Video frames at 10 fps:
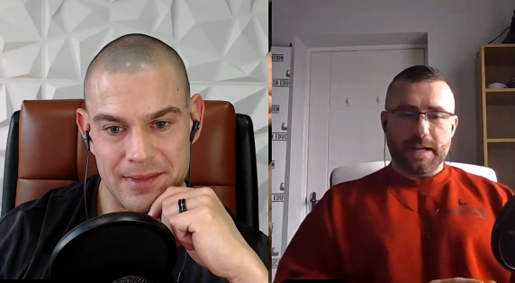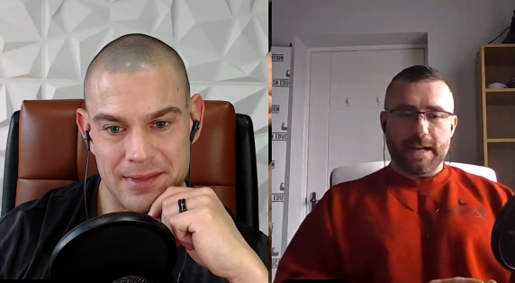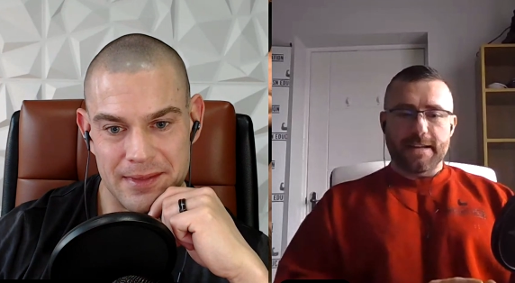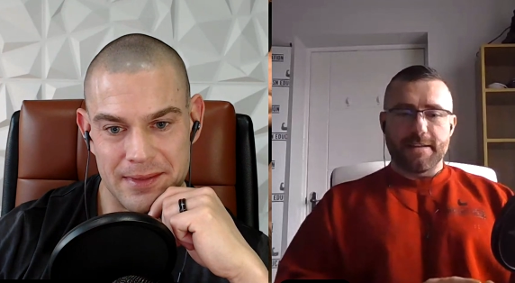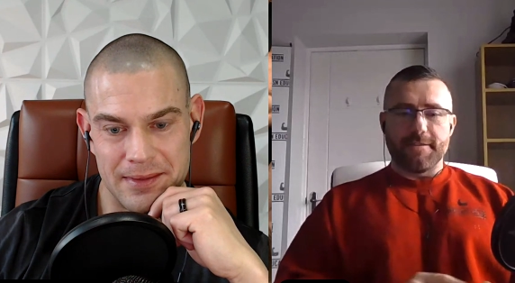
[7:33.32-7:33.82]

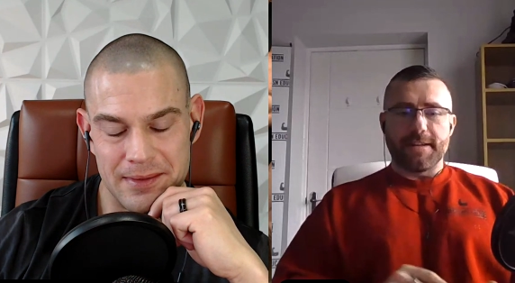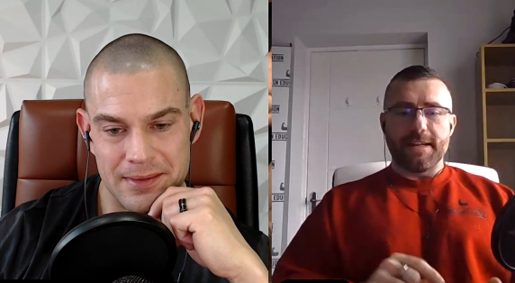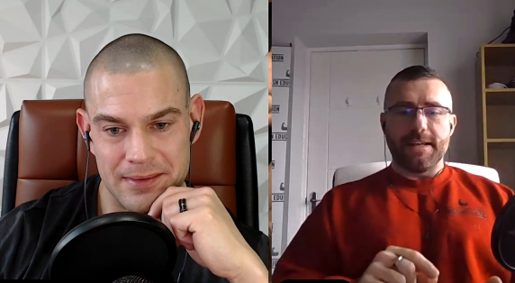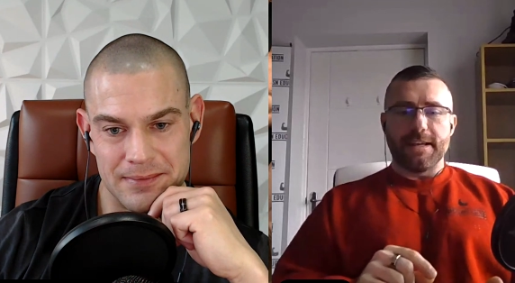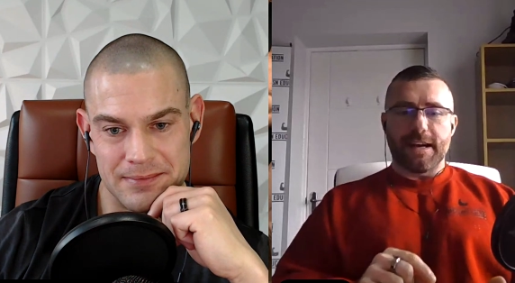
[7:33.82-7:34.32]

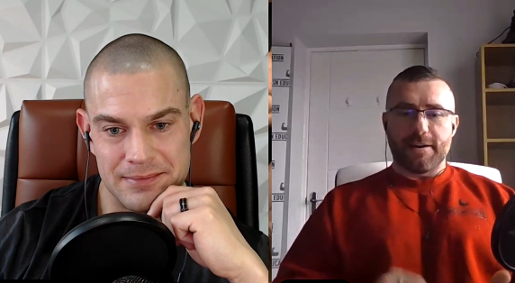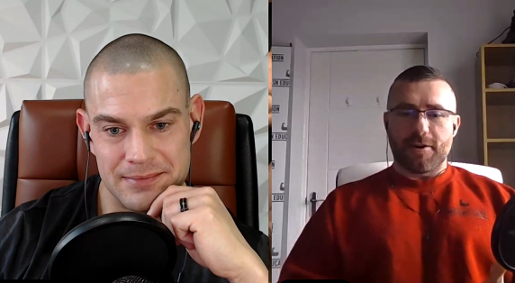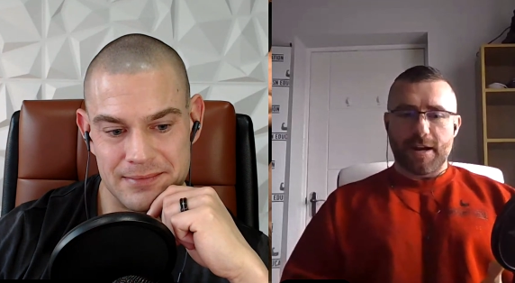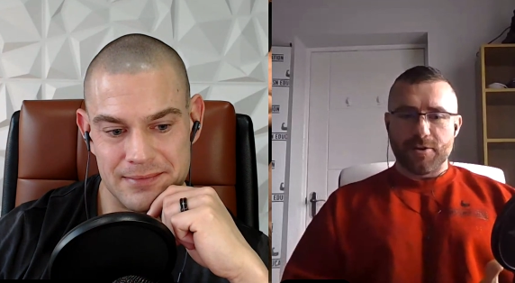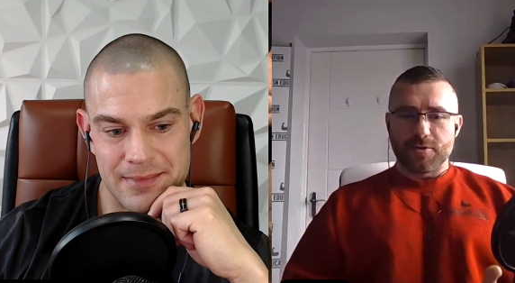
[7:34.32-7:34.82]
Speaker 1: selectivity or
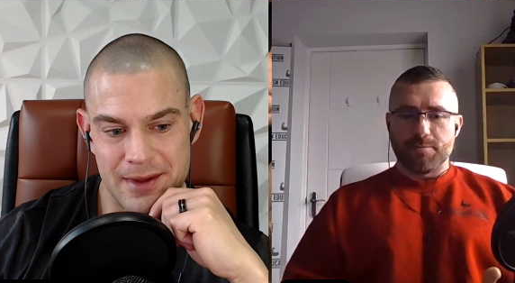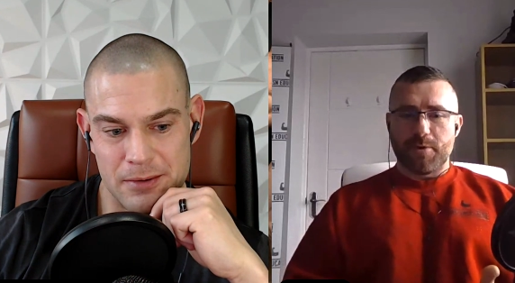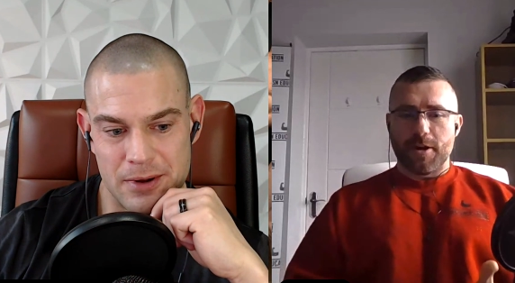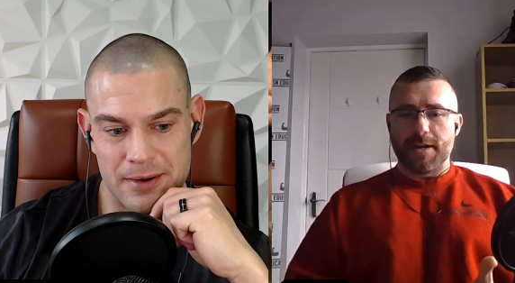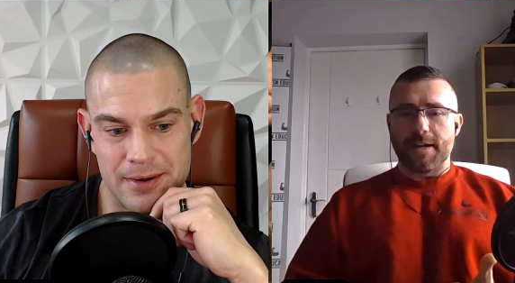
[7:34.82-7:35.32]
androgen
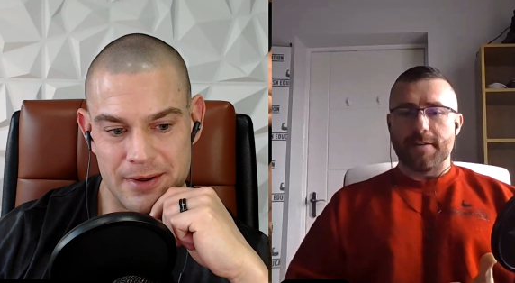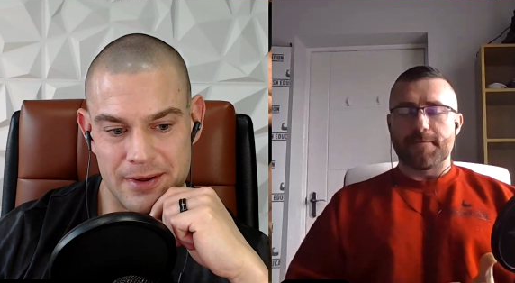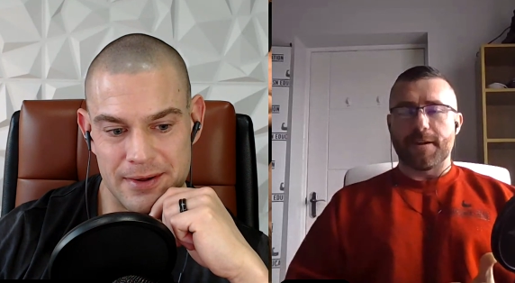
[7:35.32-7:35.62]
binding